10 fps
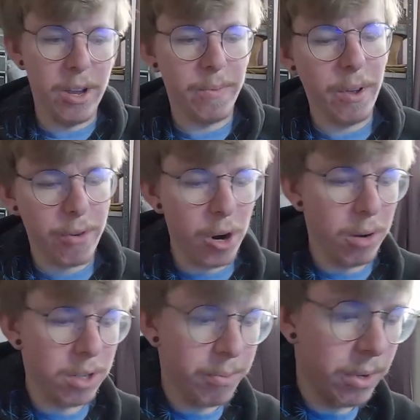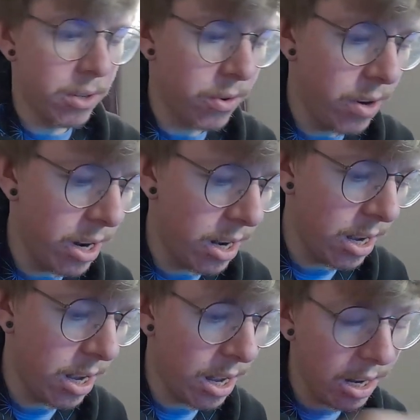So yeah, I'll throw comments up on the screen,
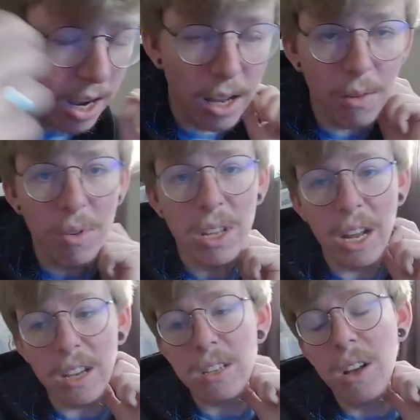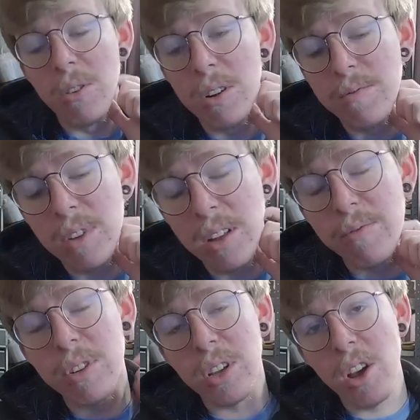and yeah, when the next load of
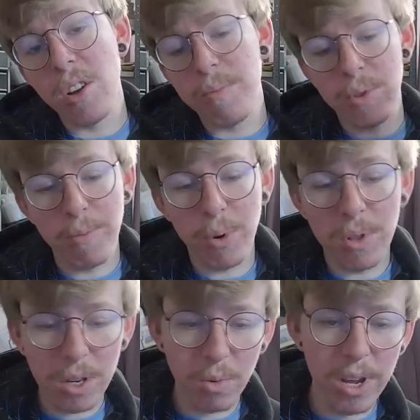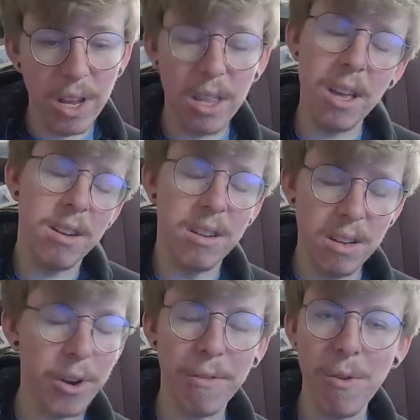deliveries turn up some point this week, then
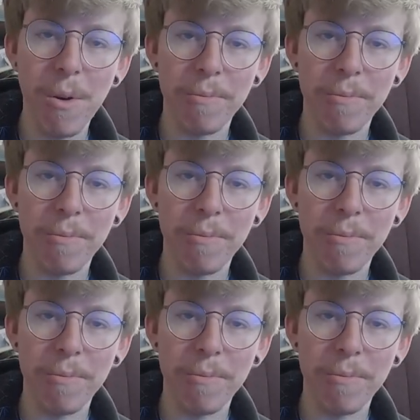we'll go through